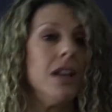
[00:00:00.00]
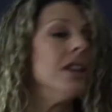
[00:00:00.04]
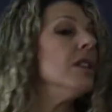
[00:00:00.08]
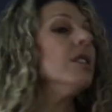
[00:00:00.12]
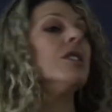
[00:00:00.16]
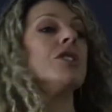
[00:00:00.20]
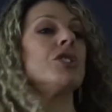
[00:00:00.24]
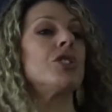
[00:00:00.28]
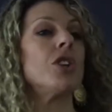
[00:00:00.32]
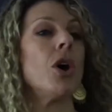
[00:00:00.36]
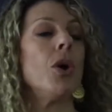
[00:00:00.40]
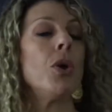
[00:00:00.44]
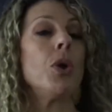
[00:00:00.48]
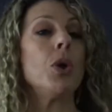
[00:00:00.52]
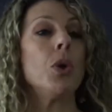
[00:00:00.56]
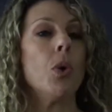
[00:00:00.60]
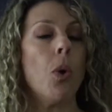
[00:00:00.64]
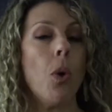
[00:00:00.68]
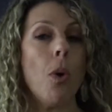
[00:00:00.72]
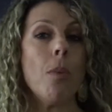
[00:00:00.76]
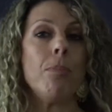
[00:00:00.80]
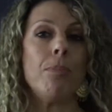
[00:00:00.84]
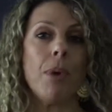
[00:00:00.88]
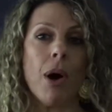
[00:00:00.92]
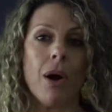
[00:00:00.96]
So
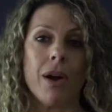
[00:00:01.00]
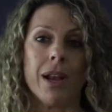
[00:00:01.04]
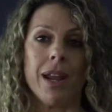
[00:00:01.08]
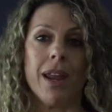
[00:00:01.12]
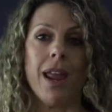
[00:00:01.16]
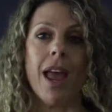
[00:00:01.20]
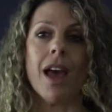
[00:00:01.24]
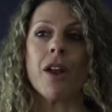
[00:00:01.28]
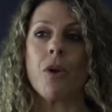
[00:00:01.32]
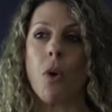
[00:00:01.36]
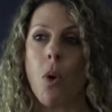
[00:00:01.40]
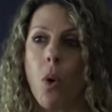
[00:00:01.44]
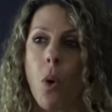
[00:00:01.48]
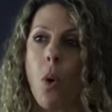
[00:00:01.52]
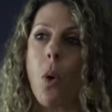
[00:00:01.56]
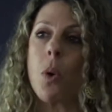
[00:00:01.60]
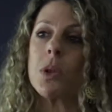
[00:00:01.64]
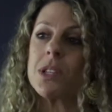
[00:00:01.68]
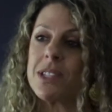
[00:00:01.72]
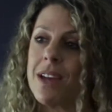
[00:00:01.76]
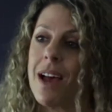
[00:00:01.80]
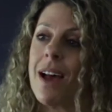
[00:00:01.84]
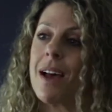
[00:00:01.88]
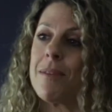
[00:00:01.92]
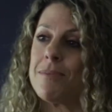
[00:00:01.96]
your body at all
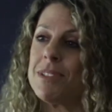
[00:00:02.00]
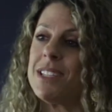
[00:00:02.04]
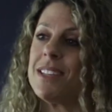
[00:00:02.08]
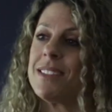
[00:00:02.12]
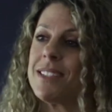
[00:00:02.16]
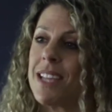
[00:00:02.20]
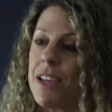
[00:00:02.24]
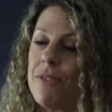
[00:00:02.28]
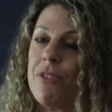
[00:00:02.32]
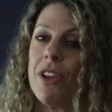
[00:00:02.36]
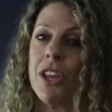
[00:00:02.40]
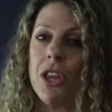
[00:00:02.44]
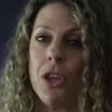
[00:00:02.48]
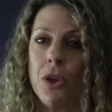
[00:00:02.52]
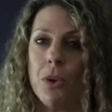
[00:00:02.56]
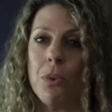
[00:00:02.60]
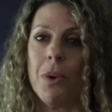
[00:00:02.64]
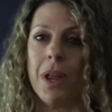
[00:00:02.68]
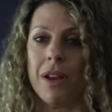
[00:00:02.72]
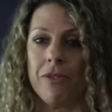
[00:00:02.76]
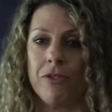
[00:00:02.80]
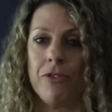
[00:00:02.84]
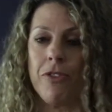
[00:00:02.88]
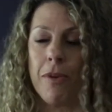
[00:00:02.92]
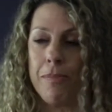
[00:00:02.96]
times is giving you
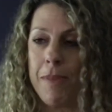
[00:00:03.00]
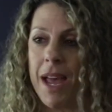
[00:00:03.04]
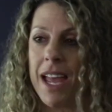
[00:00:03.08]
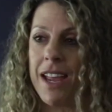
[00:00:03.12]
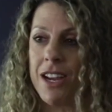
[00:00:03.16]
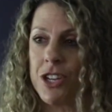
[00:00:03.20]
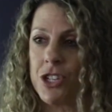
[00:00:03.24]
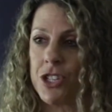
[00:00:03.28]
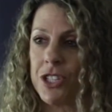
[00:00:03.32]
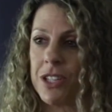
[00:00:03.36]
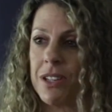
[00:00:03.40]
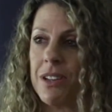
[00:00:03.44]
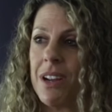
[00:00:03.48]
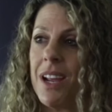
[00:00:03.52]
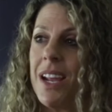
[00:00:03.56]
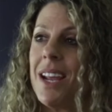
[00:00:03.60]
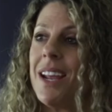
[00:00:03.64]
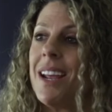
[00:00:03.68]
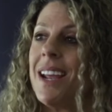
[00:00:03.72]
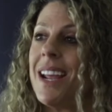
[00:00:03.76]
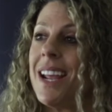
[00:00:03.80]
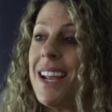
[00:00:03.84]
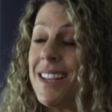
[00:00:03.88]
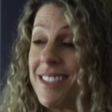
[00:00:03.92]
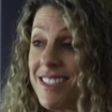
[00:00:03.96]
information.
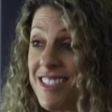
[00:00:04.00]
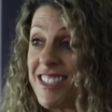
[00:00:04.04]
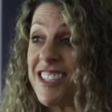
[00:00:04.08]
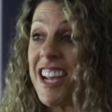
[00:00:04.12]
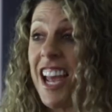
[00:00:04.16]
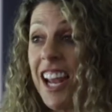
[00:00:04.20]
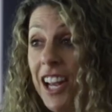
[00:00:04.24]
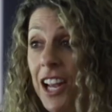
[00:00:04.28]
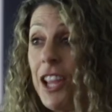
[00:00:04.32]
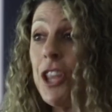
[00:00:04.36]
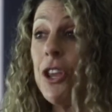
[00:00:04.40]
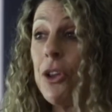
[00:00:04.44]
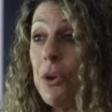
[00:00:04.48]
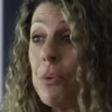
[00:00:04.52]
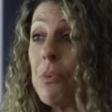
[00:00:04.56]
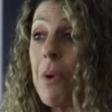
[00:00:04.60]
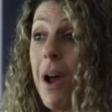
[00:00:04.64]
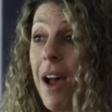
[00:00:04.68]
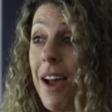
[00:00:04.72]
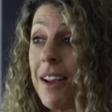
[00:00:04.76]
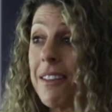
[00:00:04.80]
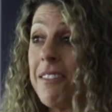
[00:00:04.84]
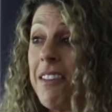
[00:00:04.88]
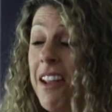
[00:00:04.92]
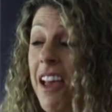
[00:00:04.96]
It's telling you
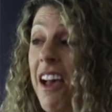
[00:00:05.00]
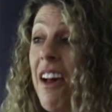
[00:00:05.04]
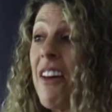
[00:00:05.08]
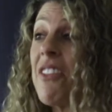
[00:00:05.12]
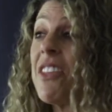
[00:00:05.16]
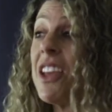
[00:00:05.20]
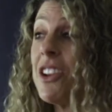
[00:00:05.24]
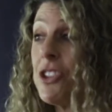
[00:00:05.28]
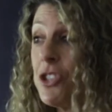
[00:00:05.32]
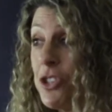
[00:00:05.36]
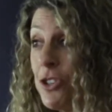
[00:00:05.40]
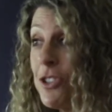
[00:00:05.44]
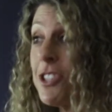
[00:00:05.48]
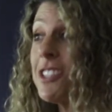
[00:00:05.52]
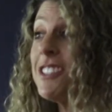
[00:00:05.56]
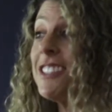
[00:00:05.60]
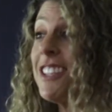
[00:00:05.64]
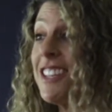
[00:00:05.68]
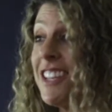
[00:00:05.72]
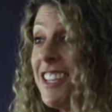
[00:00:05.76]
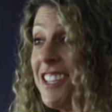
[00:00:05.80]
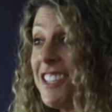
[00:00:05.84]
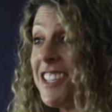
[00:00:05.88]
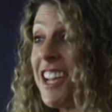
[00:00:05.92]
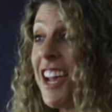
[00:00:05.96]
right now that you're
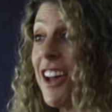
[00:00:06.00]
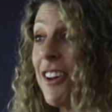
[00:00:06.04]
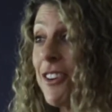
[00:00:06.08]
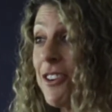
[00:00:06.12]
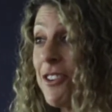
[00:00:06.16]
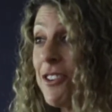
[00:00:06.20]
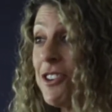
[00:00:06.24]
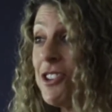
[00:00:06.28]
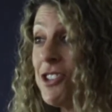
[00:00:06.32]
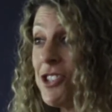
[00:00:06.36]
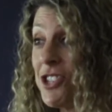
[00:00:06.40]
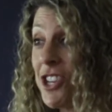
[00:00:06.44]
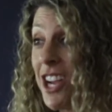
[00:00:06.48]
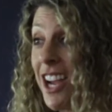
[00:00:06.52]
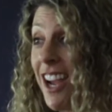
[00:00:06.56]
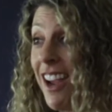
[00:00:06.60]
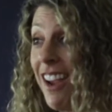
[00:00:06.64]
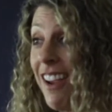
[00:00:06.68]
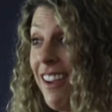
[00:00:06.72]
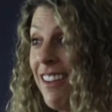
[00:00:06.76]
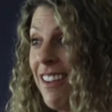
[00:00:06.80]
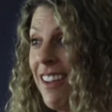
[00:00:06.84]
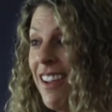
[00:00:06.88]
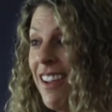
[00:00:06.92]
sitting down on a chair,